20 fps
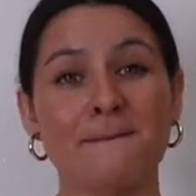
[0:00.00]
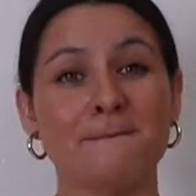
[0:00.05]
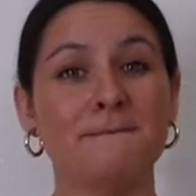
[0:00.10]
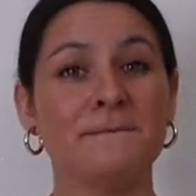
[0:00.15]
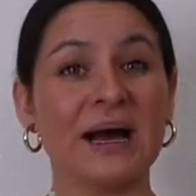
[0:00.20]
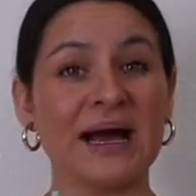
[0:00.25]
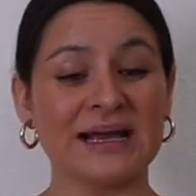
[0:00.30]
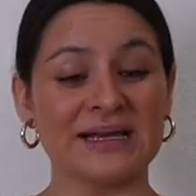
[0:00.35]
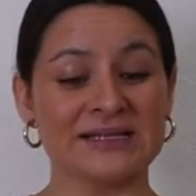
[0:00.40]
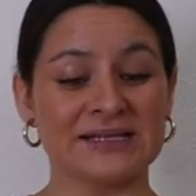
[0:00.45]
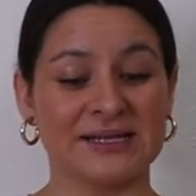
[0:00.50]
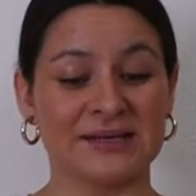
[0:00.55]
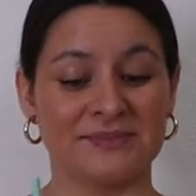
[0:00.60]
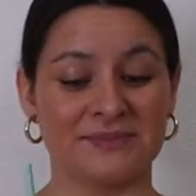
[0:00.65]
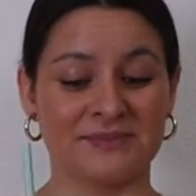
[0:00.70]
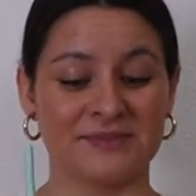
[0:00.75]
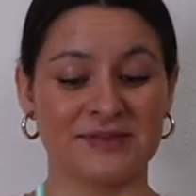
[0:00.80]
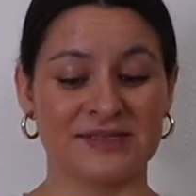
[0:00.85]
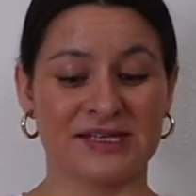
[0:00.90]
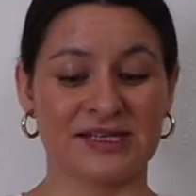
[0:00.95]
but
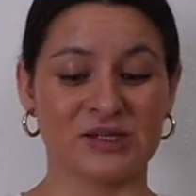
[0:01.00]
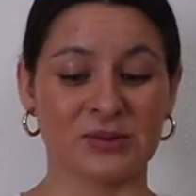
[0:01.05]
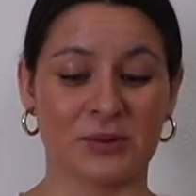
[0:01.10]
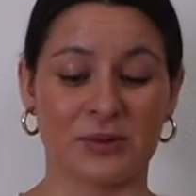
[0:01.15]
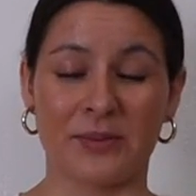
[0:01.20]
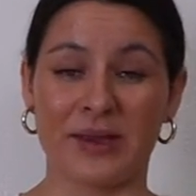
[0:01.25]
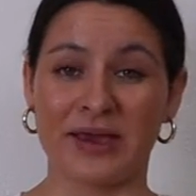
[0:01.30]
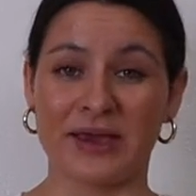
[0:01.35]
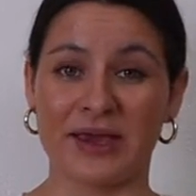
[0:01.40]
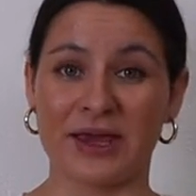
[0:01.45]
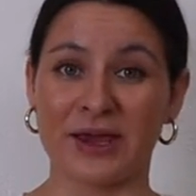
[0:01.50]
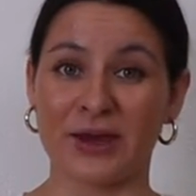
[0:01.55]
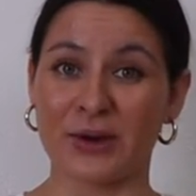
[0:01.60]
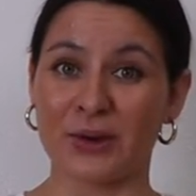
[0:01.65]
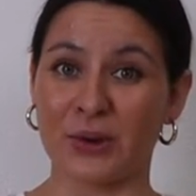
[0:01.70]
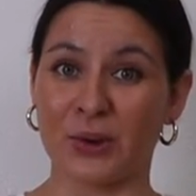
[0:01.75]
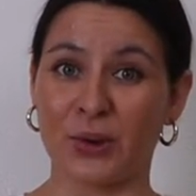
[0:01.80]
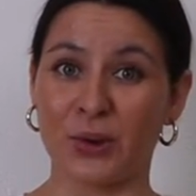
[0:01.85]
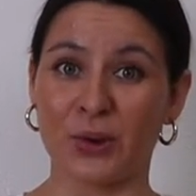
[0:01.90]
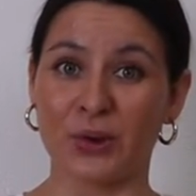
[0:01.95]
since we're making
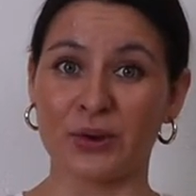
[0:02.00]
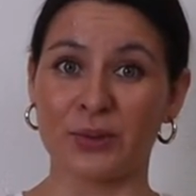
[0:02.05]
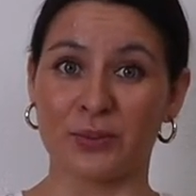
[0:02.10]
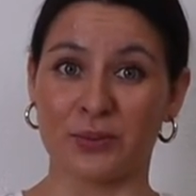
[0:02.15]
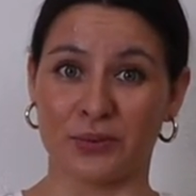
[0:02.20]
cold